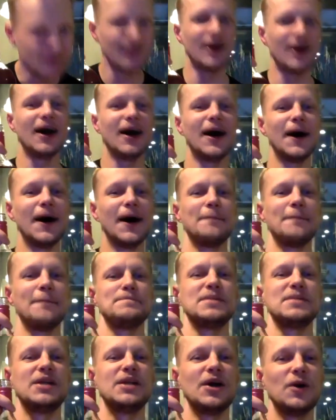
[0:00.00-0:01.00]
Um,
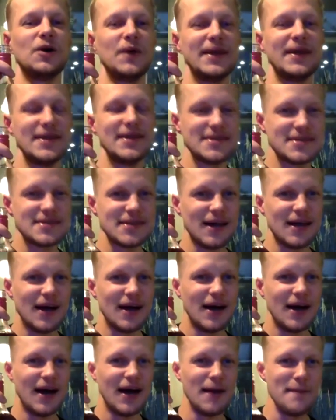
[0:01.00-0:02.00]
you know, it is
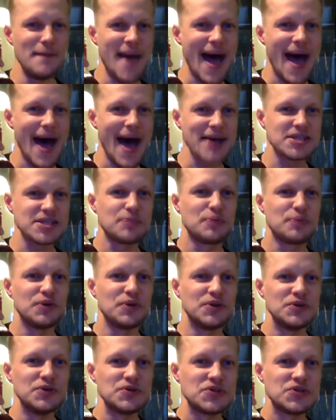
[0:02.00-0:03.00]
uh, a
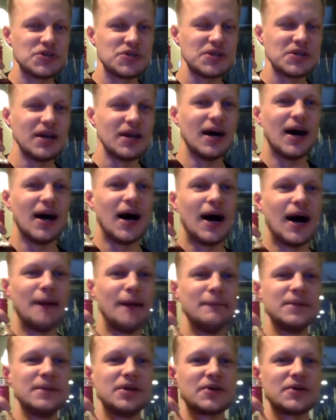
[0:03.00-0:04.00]
mass-produced,
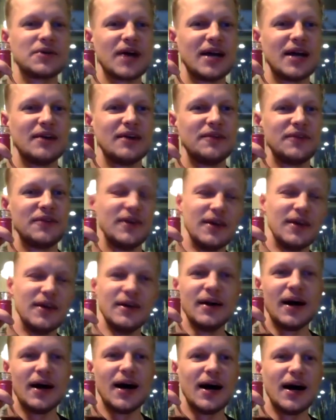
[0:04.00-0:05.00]
um, you know, kind of
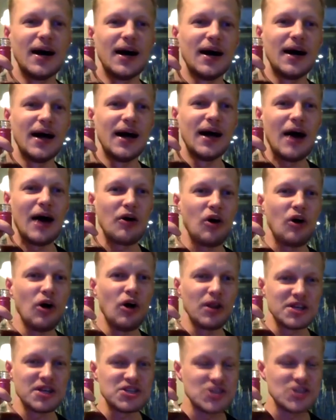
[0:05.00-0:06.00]
uh,
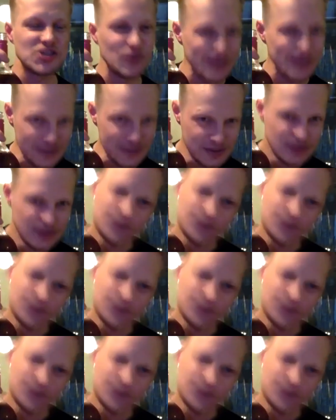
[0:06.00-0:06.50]
alcoholic soda.